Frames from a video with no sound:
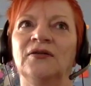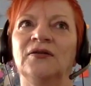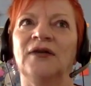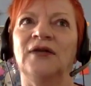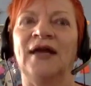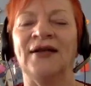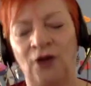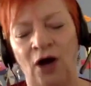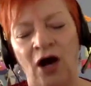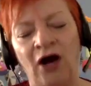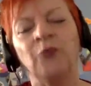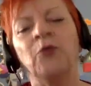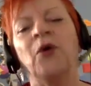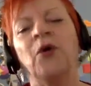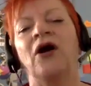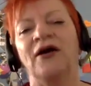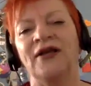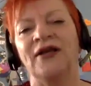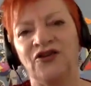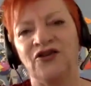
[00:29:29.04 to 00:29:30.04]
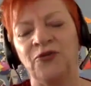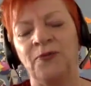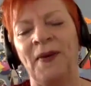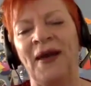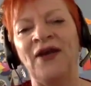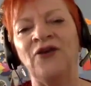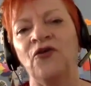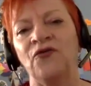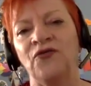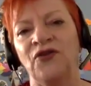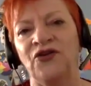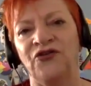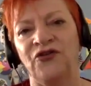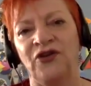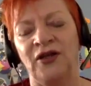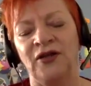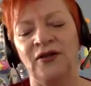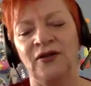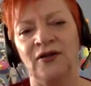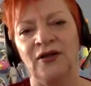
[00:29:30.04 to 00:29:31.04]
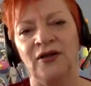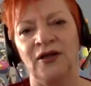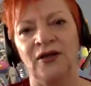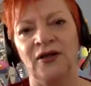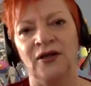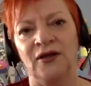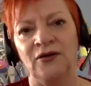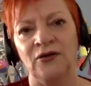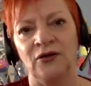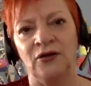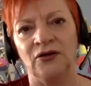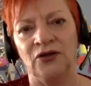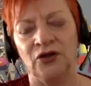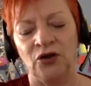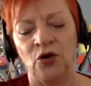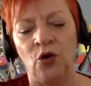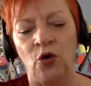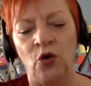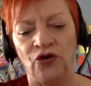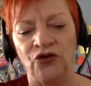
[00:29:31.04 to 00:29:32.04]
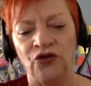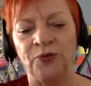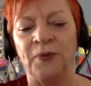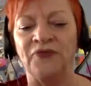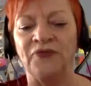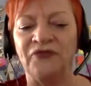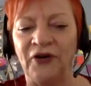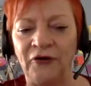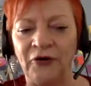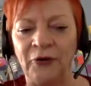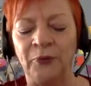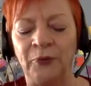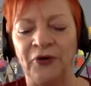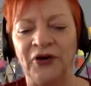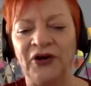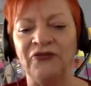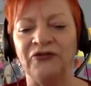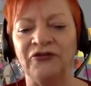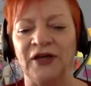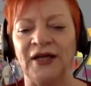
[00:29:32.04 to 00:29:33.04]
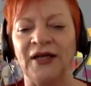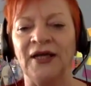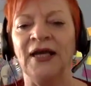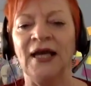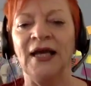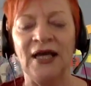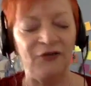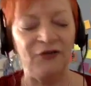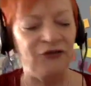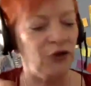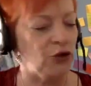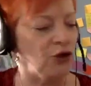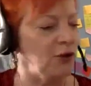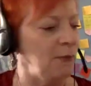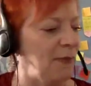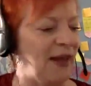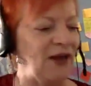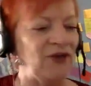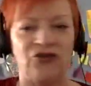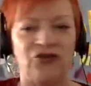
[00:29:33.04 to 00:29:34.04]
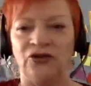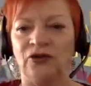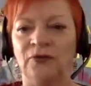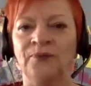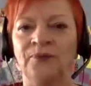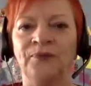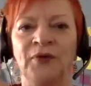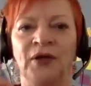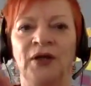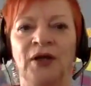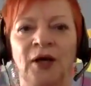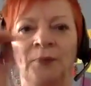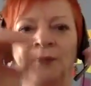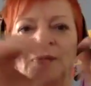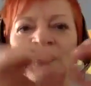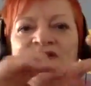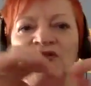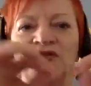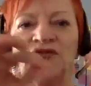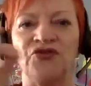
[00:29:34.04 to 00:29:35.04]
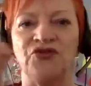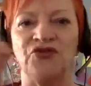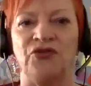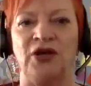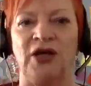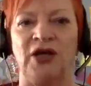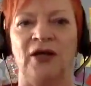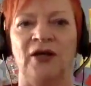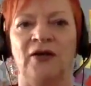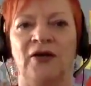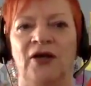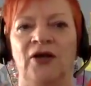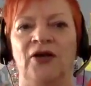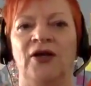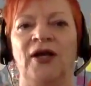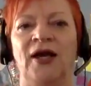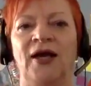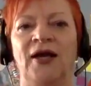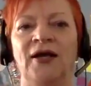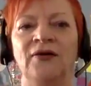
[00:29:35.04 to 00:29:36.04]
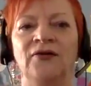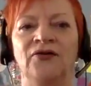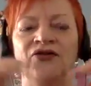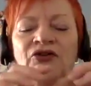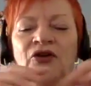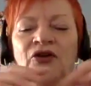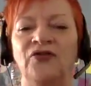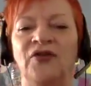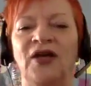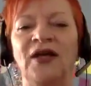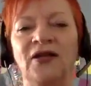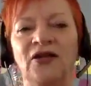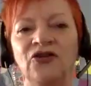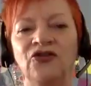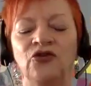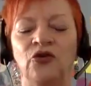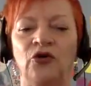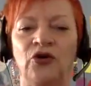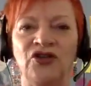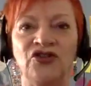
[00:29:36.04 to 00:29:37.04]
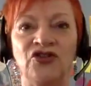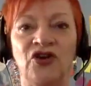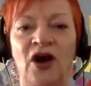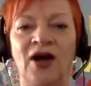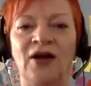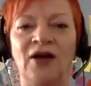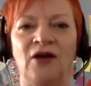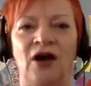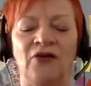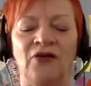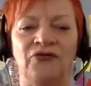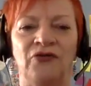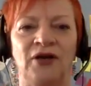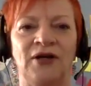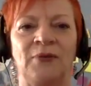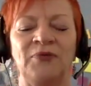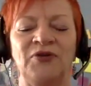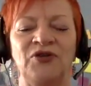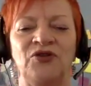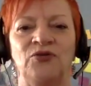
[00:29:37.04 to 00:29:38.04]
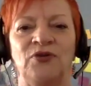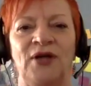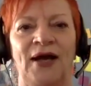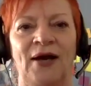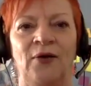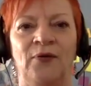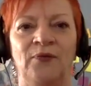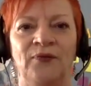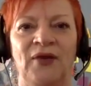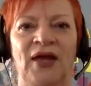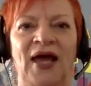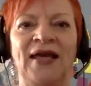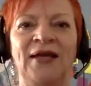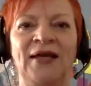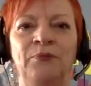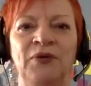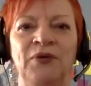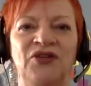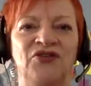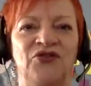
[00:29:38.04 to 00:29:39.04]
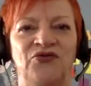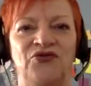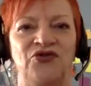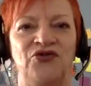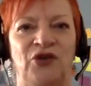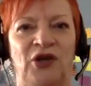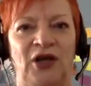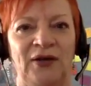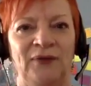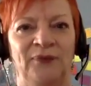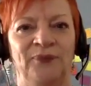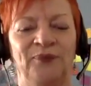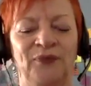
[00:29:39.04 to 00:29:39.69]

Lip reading: and I expand on this in the course, but very briefly, if you can imagine a piece of string, okay, so that is your entire life right up until now, a piece of string.